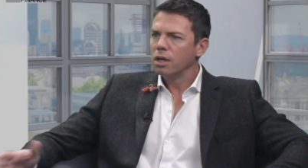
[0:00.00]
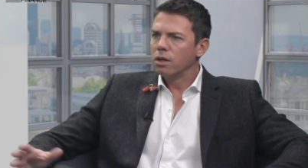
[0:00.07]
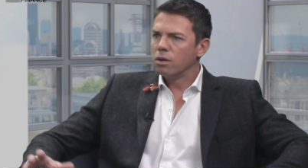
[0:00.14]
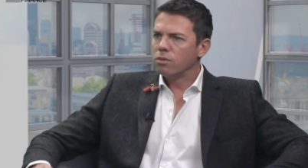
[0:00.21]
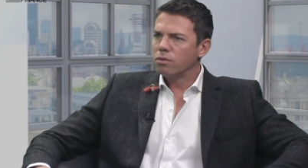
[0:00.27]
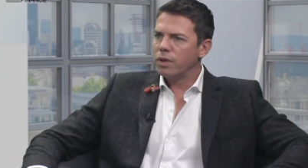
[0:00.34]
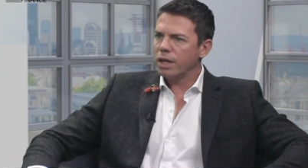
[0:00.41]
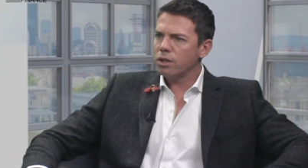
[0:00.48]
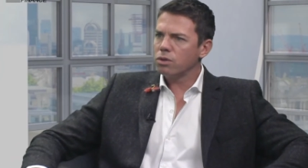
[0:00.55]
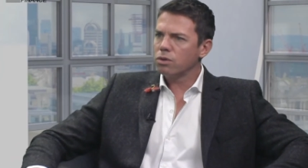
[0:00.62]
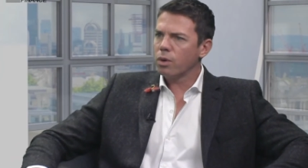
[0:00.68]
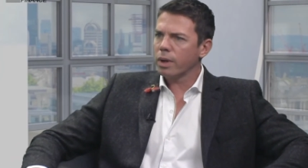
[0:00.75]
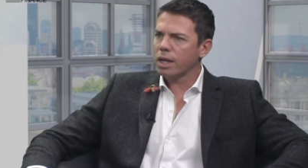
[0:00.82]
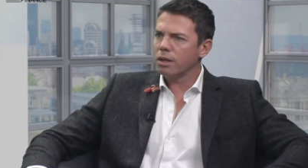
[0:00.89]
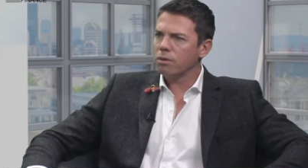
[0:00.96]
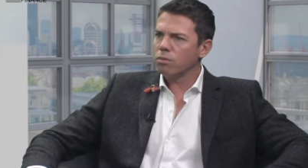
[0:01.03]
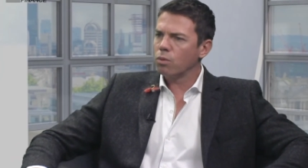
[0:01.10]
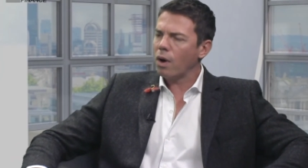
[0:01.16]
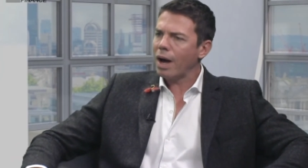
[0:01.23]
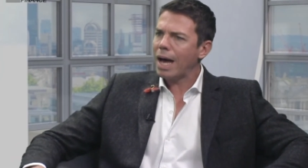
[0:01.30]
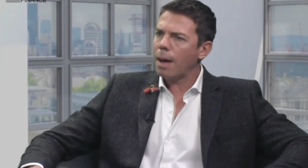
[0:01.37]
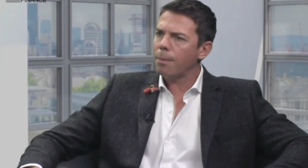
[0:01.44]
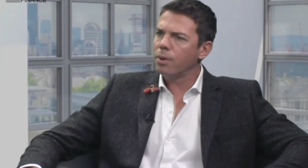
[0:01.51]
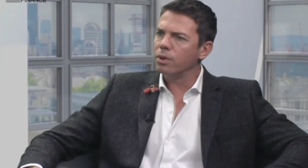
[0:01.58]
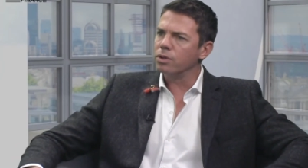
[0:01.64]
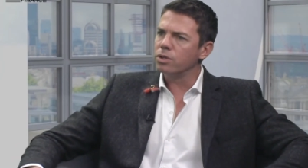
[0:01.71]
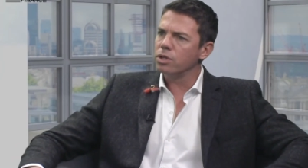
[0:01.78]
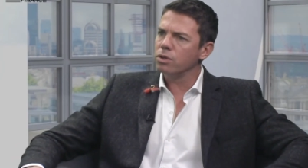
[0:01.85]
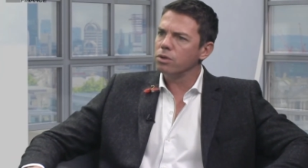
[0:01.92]
Yep. Then you quickly, what
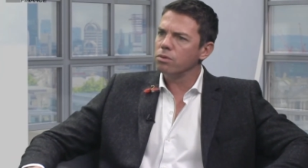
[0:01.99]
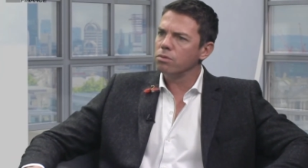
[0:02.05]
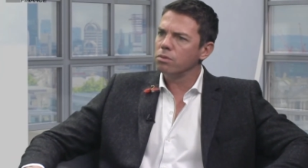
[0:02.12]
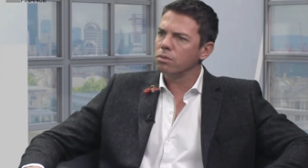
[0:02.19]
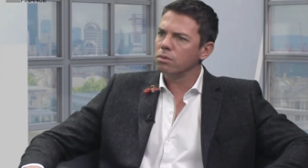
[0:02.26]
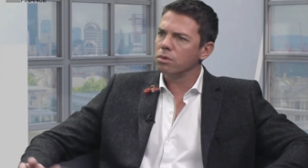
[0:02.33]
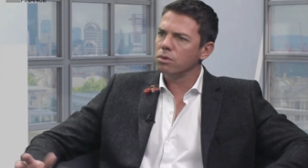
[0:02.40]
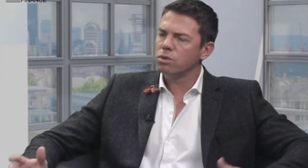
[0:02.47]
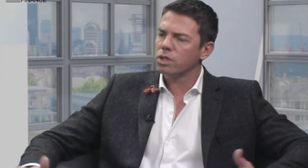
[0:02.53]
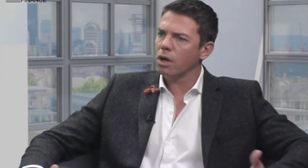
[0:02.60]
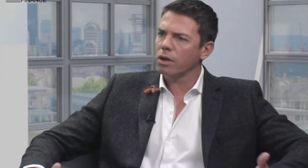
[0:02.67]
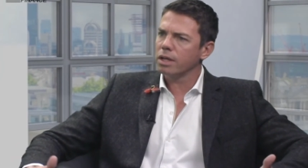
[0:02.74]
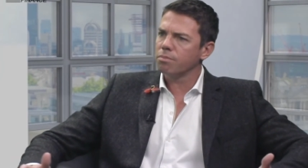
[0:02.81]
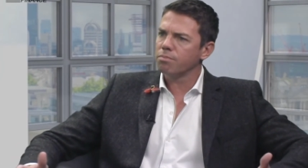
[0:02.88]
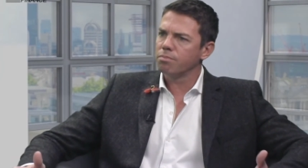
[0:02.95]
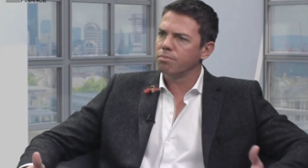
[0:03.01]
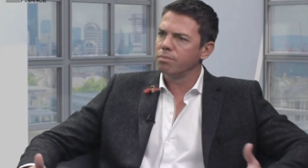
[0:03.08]
happened? So you started